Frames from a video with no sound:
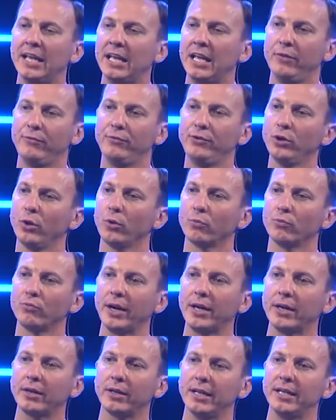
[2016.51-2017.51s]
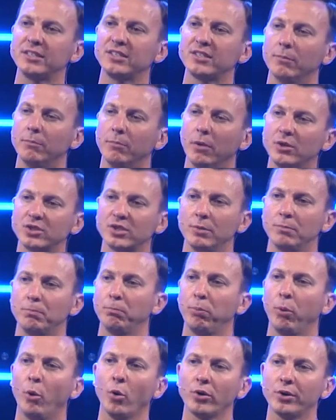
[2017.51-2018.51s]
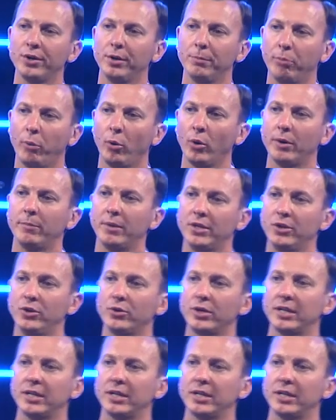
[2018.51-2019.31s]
if you don't regularly, it's the most important appointment you